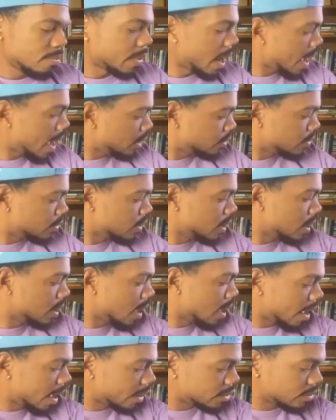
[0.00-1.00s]
But
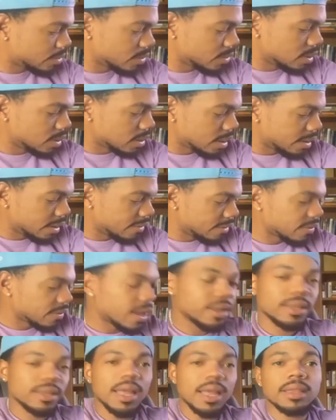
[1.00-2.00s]
I actually live
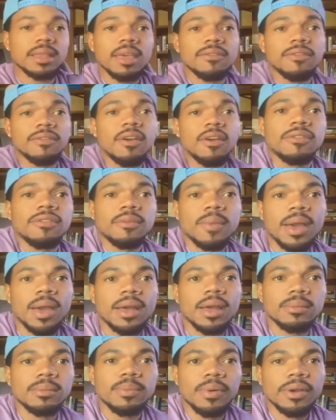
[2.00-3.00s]
like not that far from
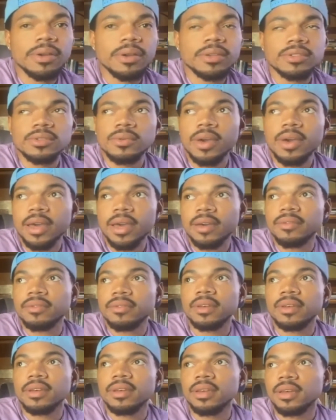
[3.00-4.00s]
Highland Park too. I have
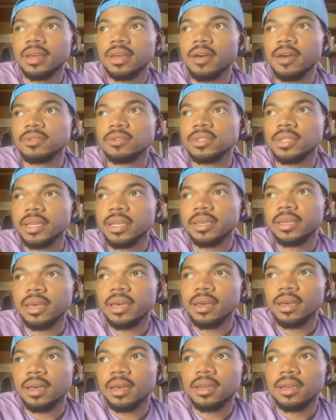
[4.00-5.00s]
a house
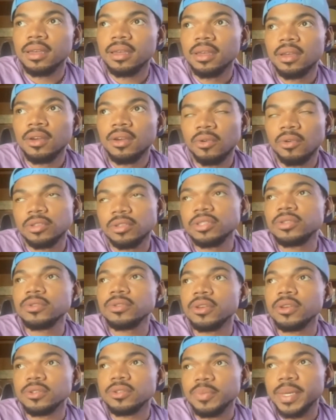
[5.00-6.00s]
or a
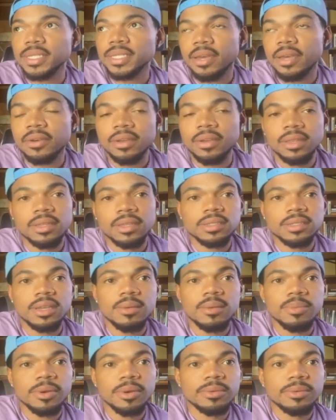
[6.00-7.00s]
studio space out in the
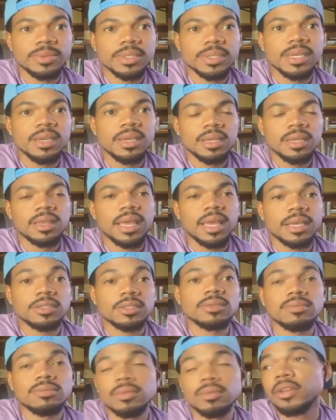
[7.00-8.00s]
suburbs
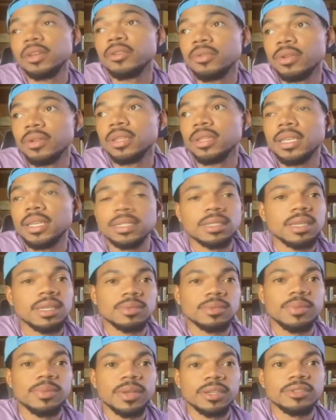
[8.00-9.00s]
that's literally a
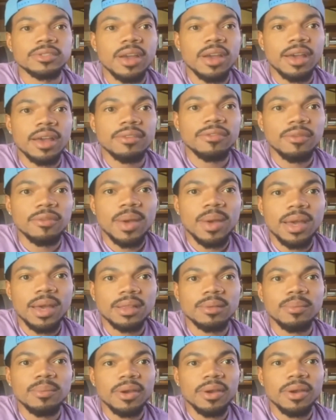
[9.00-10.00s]
6-minute drive from
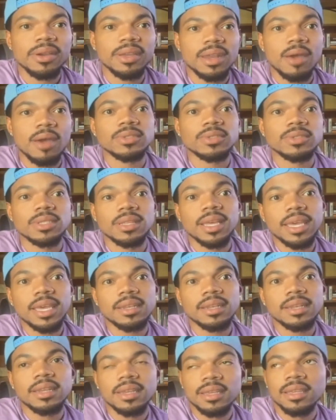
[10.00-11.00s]
Highland Park. And I was
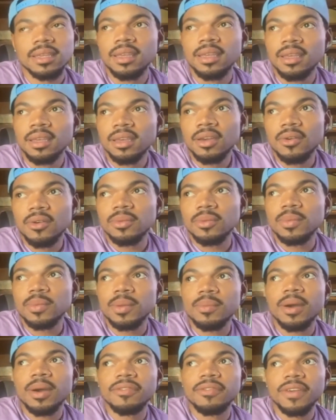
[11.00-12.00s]
going to
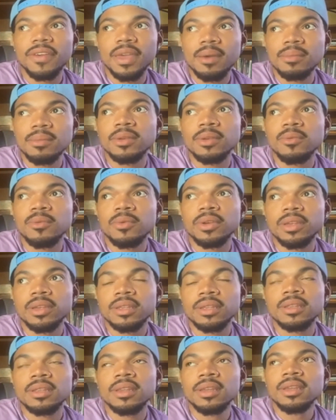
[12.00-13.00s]
meet my family
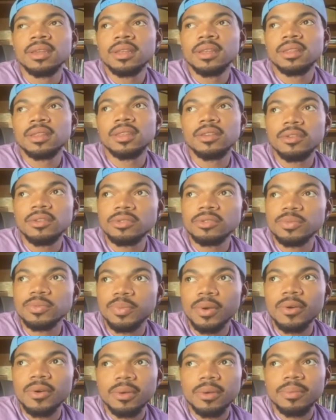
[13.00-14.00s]
when the news
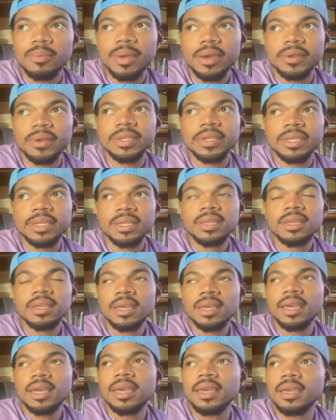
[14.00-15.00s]
broke about it.
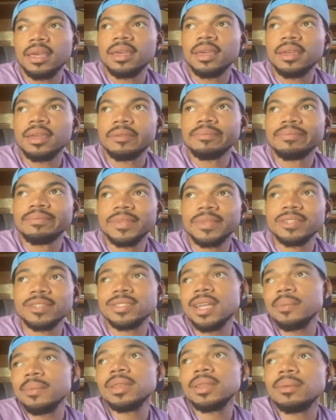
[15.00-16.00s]
And there's
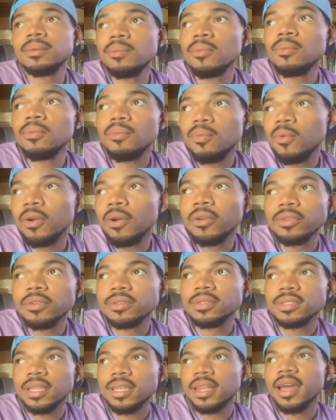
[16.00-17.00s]
not many
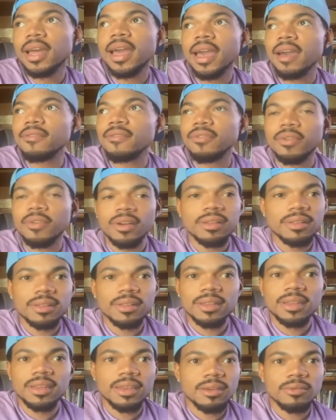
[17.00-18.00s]
words that I have for it other
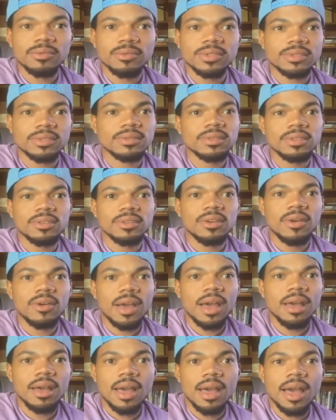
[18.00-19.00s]
than that it was,
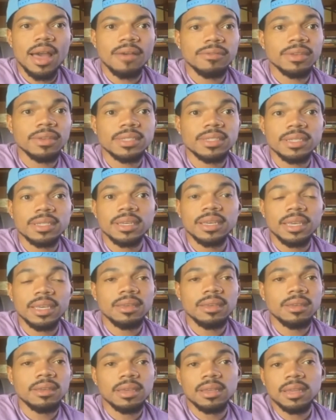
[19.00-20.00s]

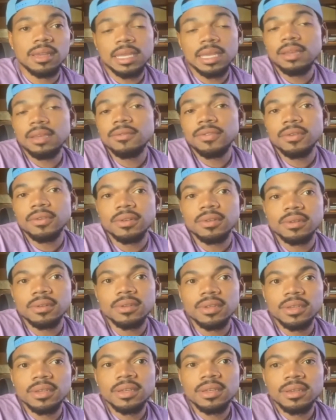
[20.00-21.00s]
obviously an evil,
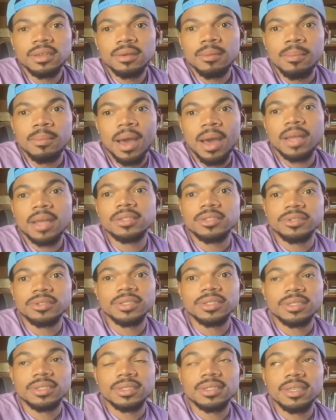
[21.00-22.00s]

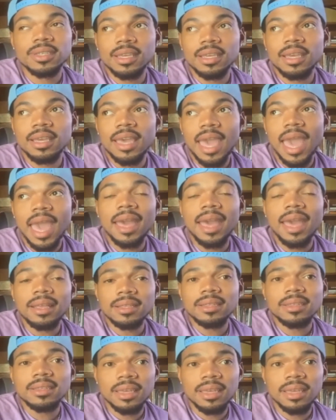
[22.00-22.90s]
monstrous act.